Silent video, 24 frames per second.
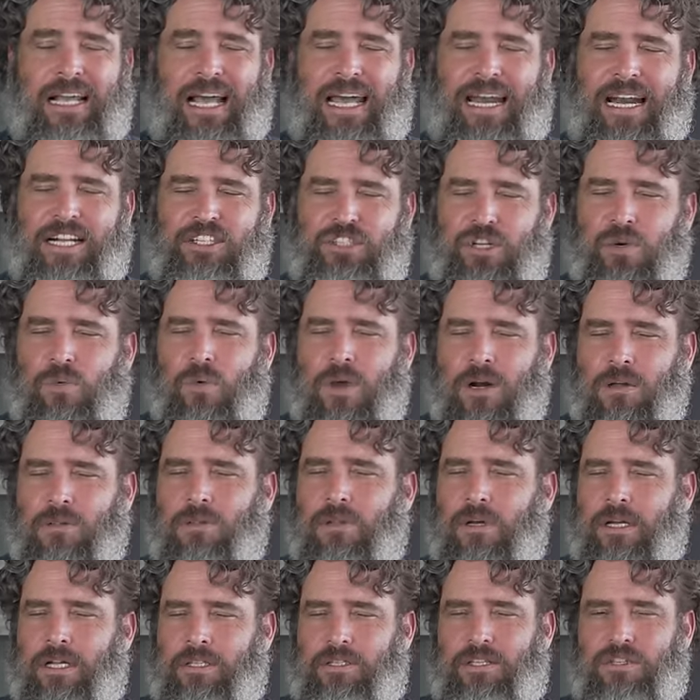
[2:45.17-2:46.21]
And I do want to
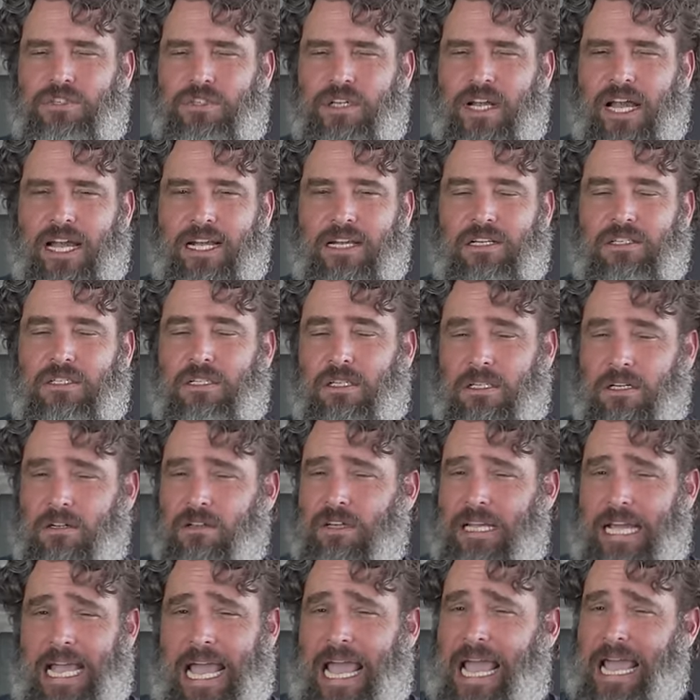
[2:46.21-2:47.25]
look at this guy because
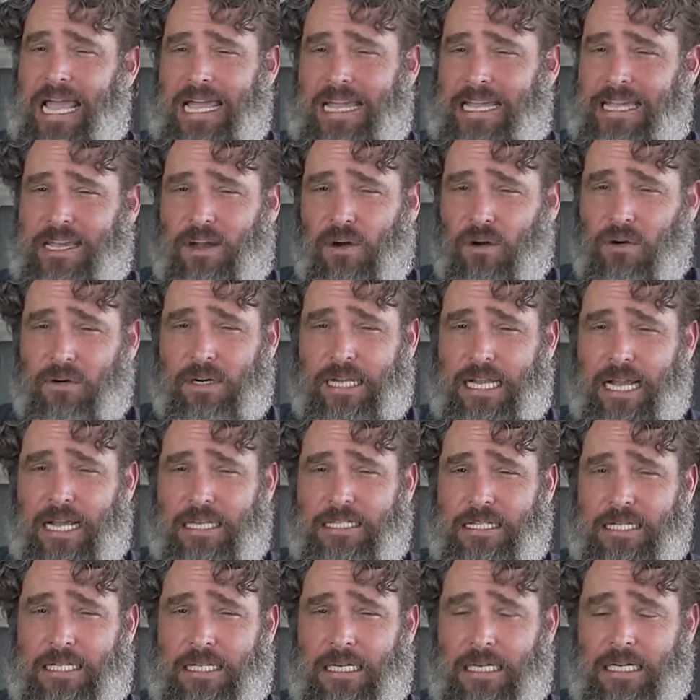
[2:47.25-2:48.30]
clearly, A, he already
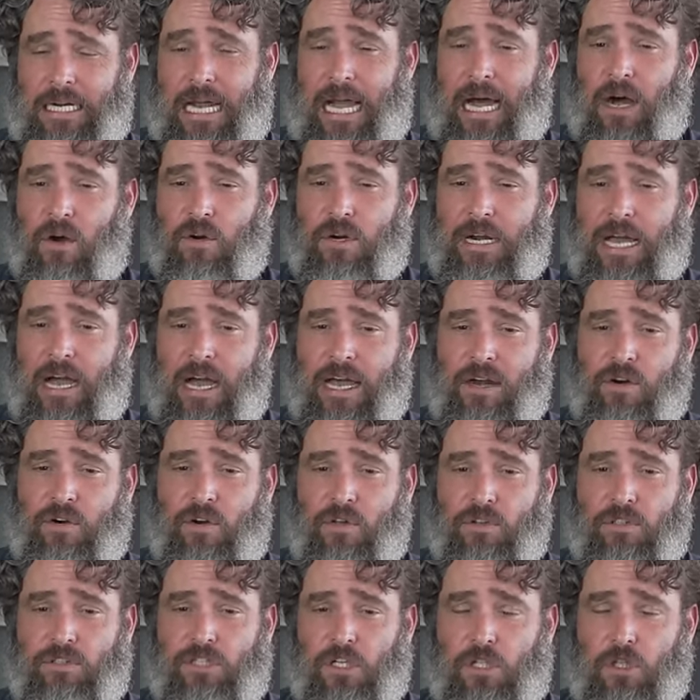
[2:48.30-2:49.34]
has a gun out. Now, I don't
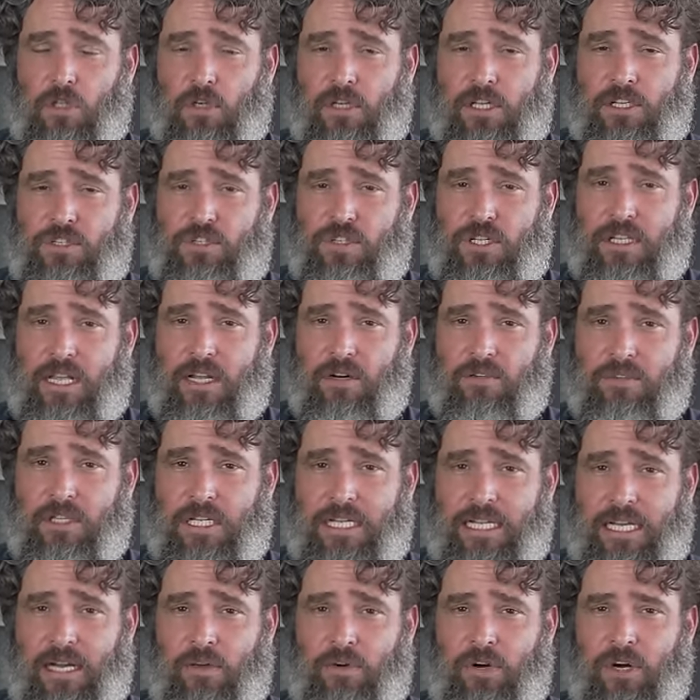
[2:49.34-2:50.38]
know that the clerk can see that over the
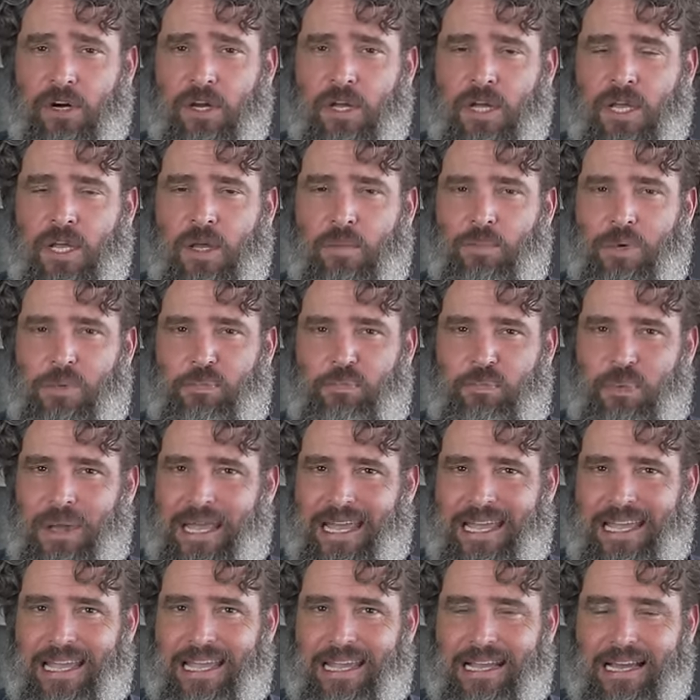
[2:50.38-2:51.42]
counter, but
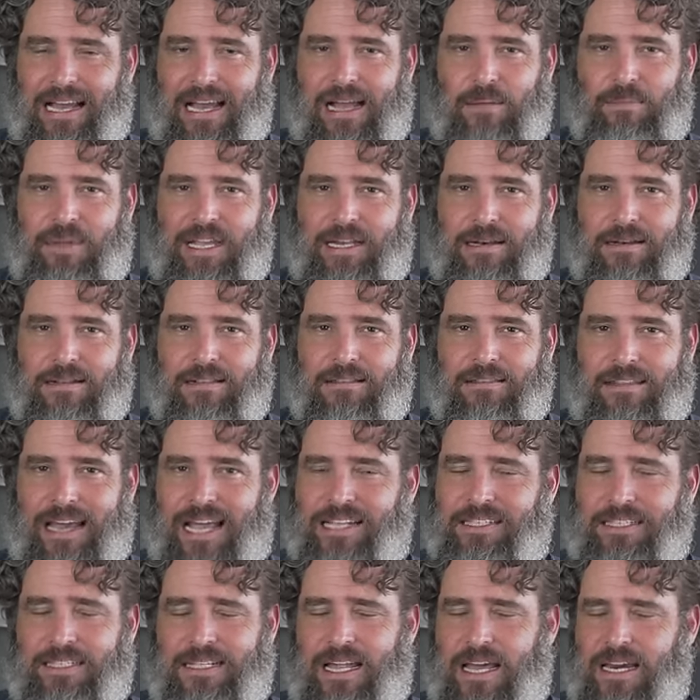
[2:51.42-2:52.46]
B, I mean,
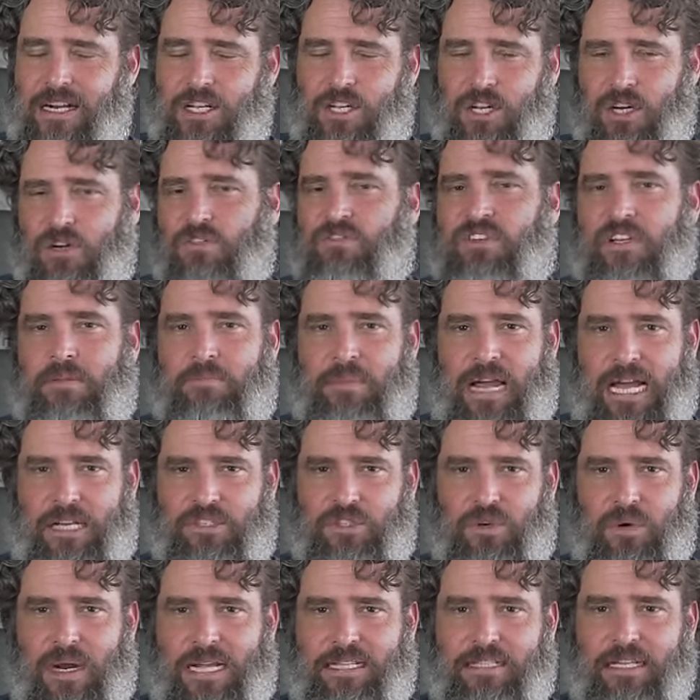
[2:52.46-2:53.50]
that's not a COVID
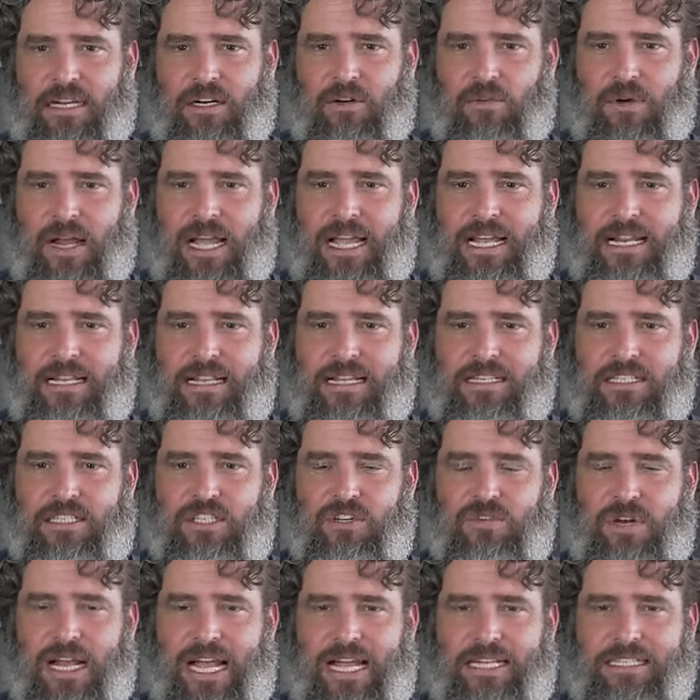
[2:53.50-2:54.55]
mask right there, right? This
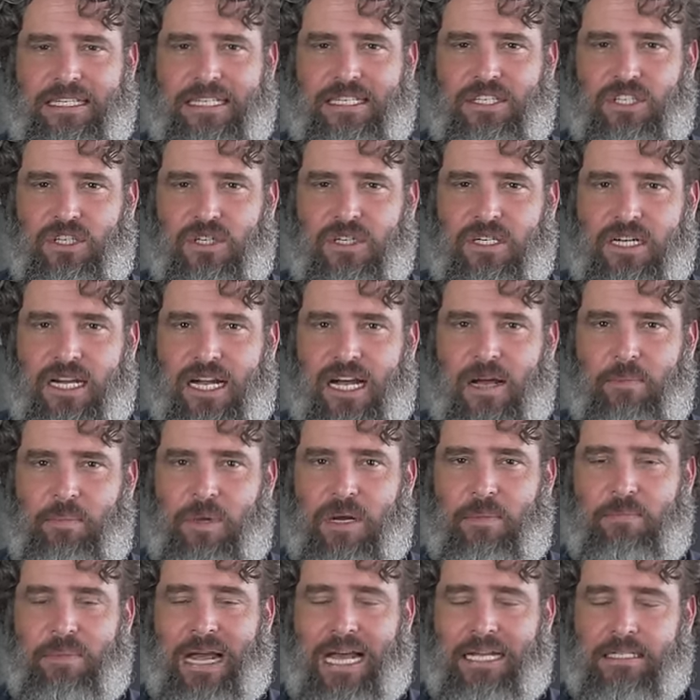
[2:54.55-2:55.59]
dude has his hood up
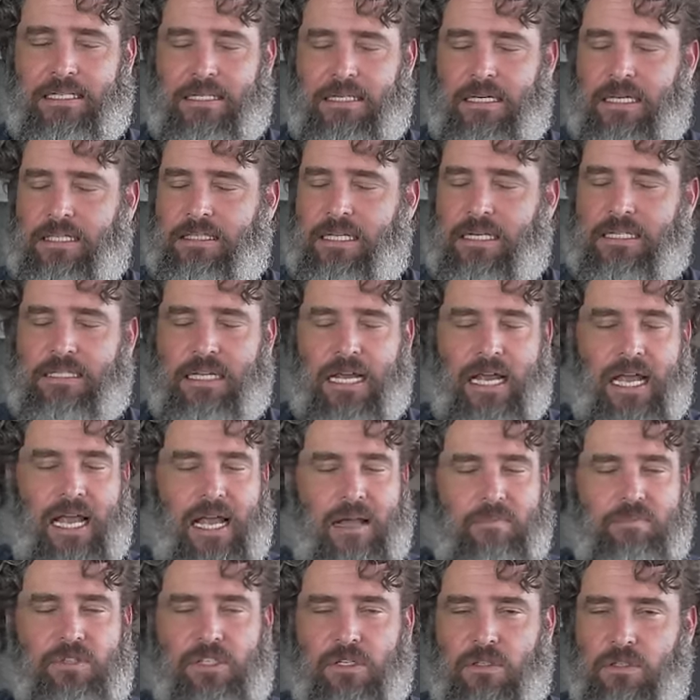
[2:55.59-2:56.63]
and a mask on. That is
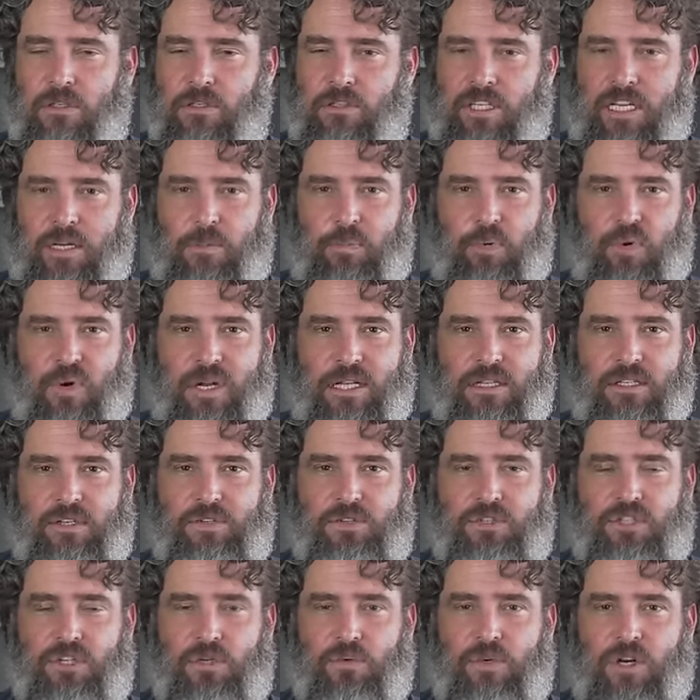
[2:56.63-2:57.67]
absolutely a
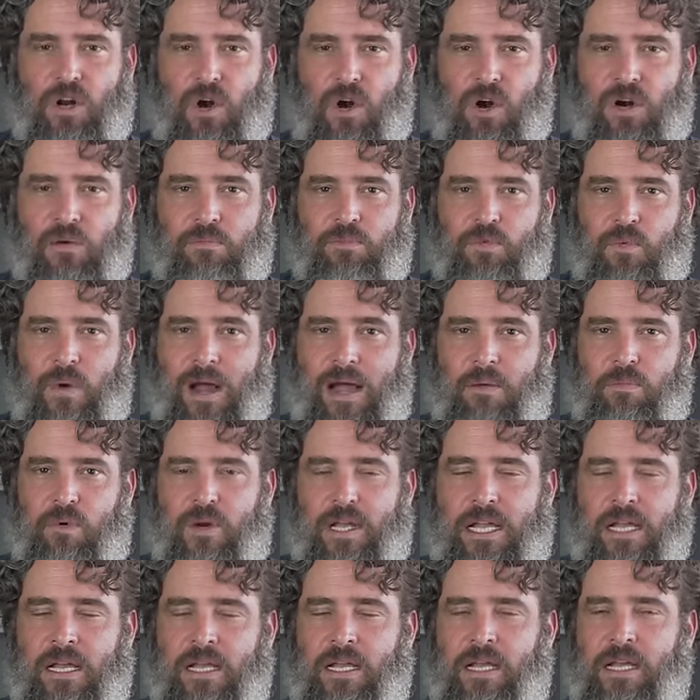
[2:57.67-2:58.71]
prelude to an armed
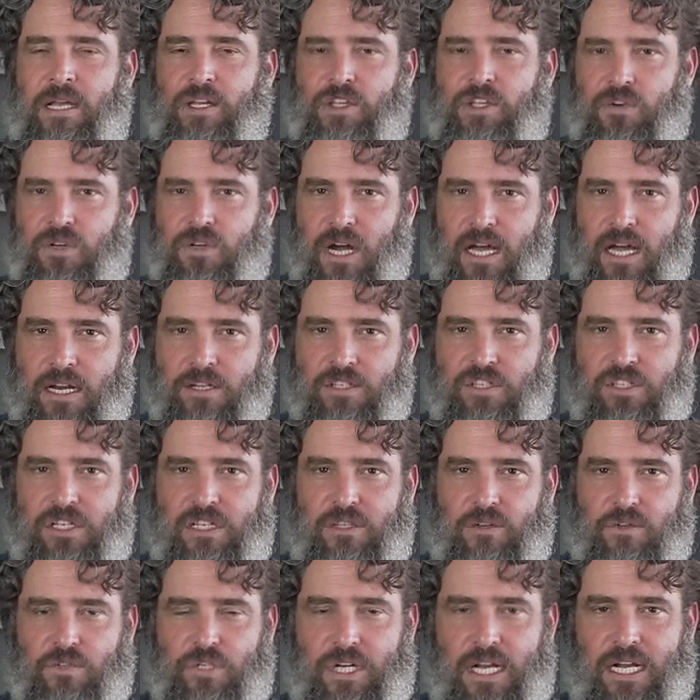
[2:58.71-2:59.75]
robbery. You've got to see
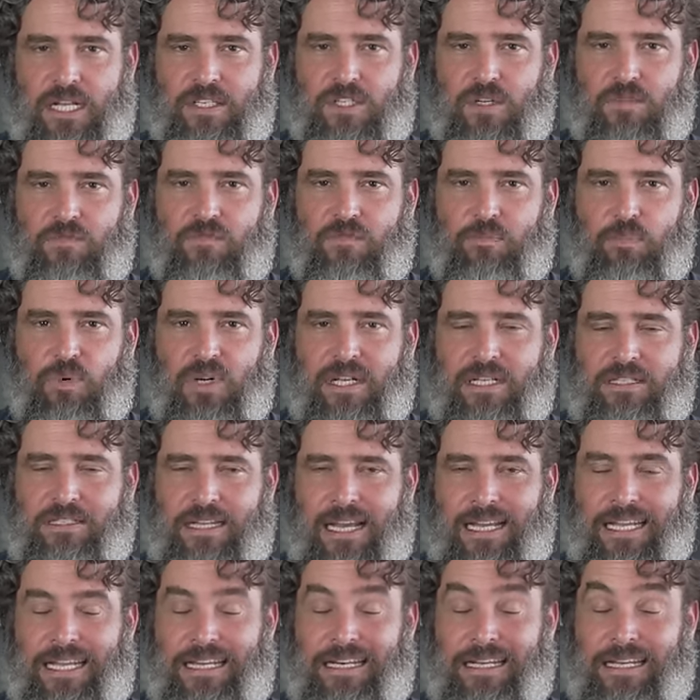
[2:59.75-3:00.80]
those kinds of
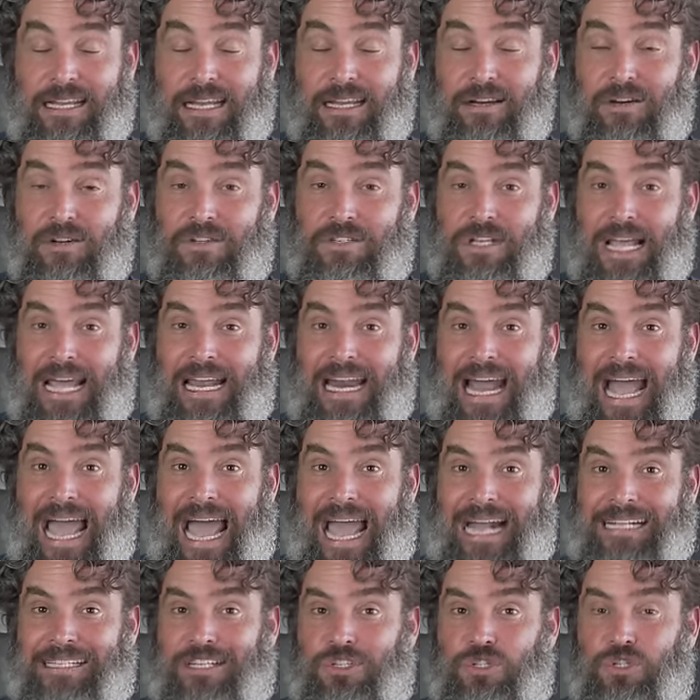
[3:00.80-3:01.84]
pre-attack indicators and
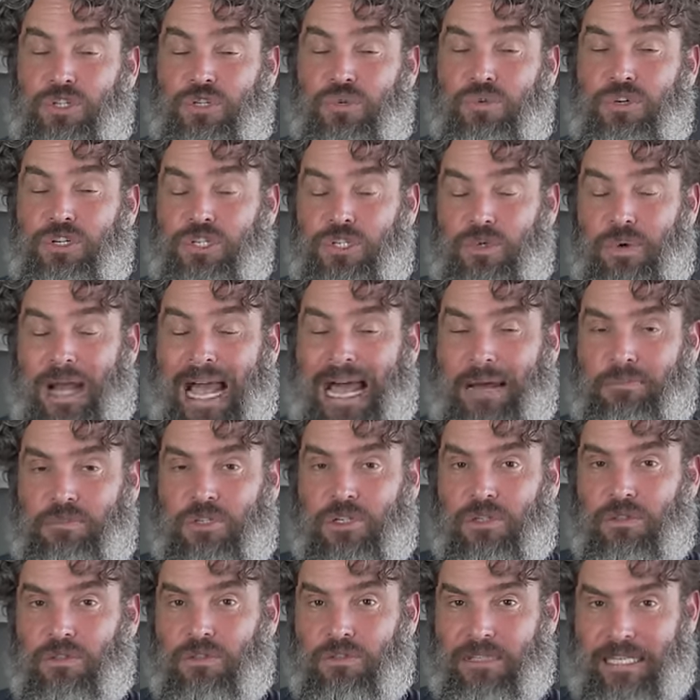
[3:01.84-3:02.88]
act as soon as you
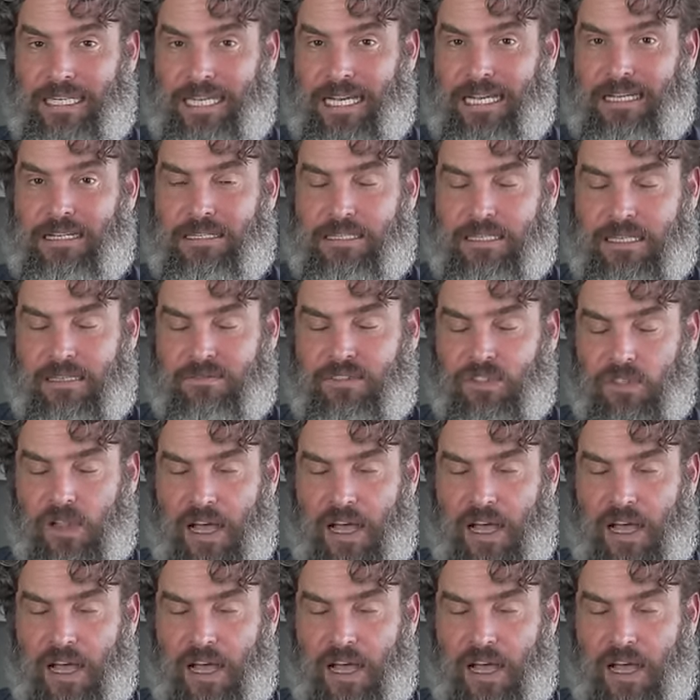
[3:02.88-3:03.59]
absolutely can to save your